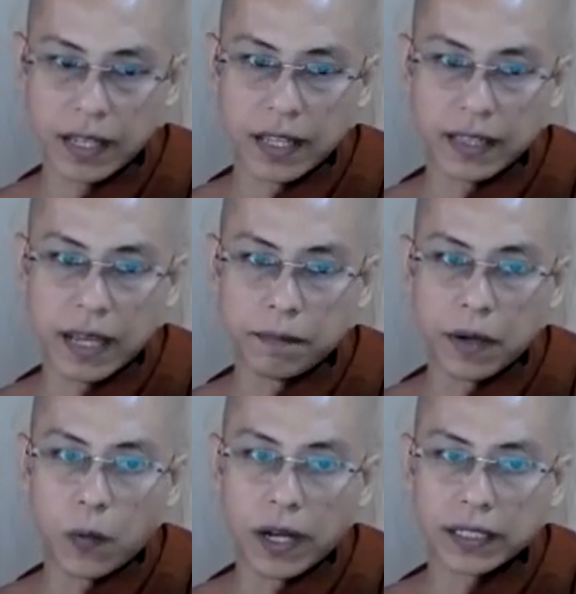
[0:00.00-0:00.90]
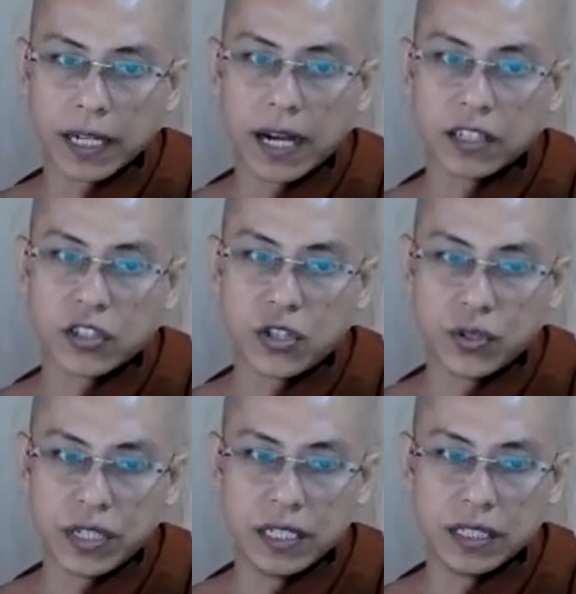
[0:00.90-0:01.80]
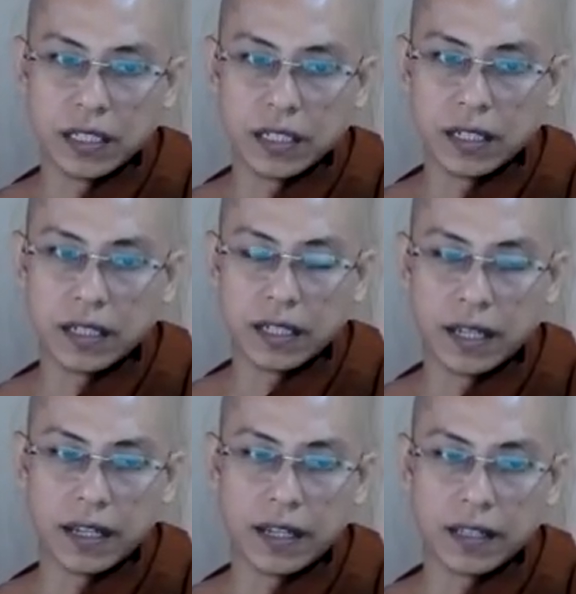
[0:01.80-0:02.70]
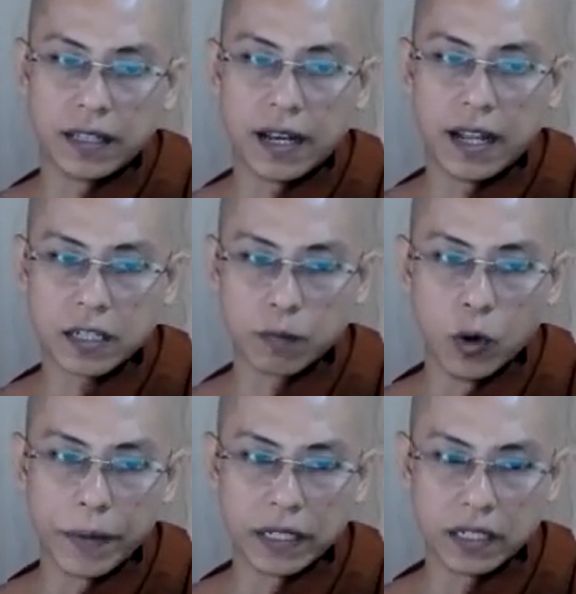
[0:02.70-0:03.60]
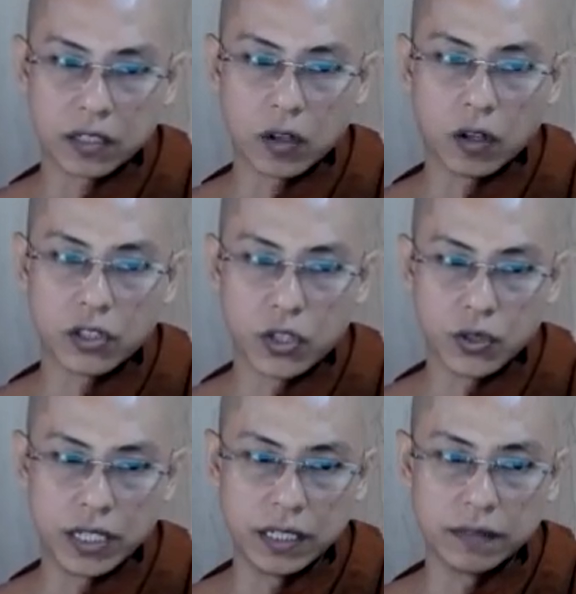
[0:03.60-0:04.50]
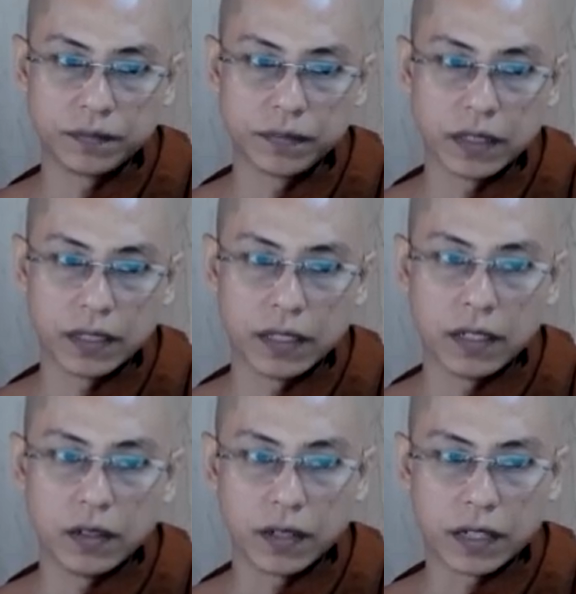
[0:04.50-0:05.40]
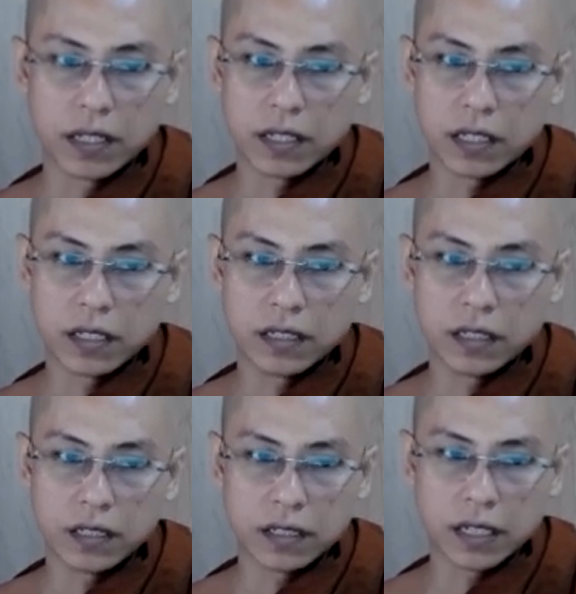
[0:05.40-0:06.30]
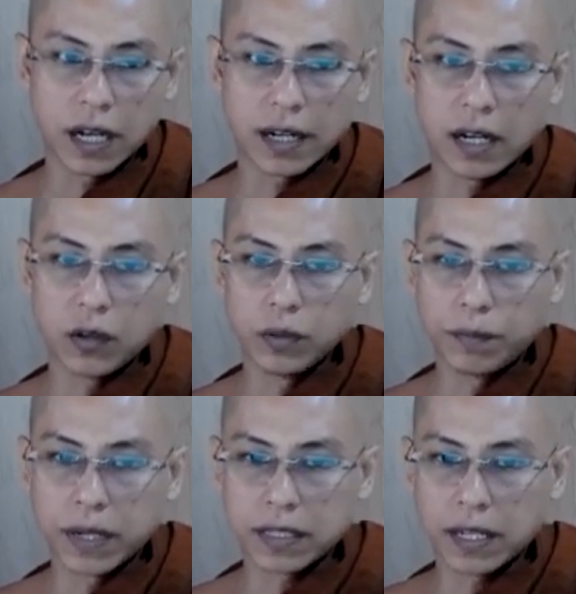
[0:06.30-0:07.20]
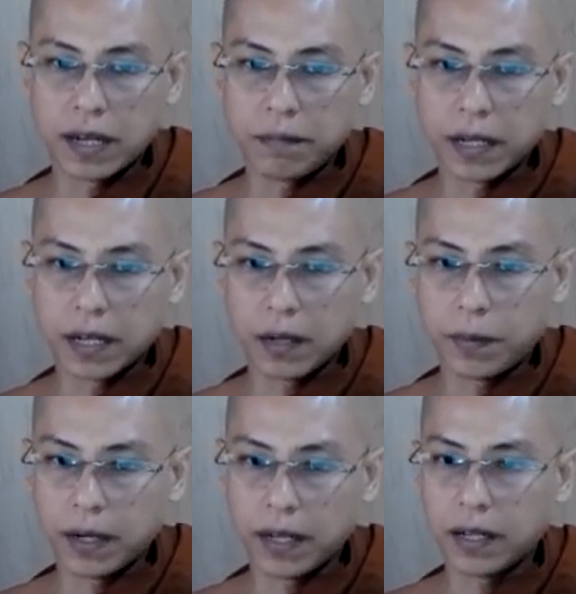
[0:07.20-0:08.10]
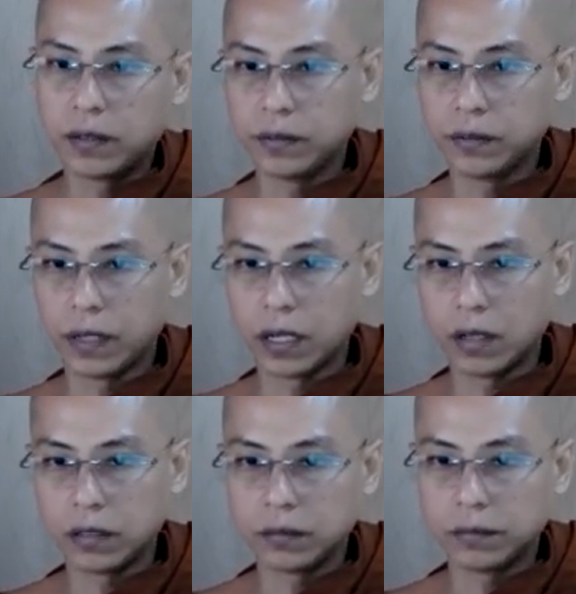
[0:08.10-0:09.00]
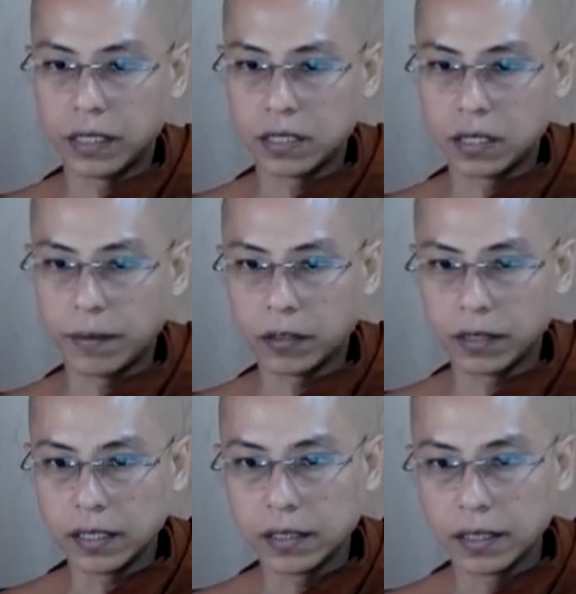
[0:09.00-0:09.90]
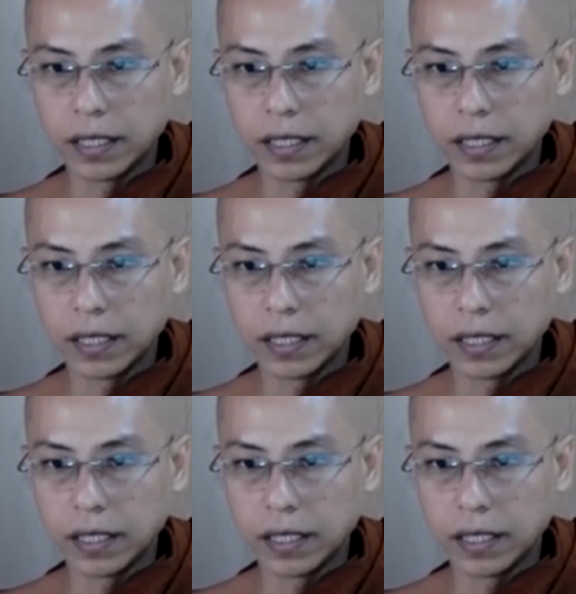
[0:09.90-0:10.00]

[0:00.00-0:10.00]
Then Bhavanga, Chutti, the last moment is called Chutti. Okay, Jhana, Vipassana, Mega Phala, we will not mention about that.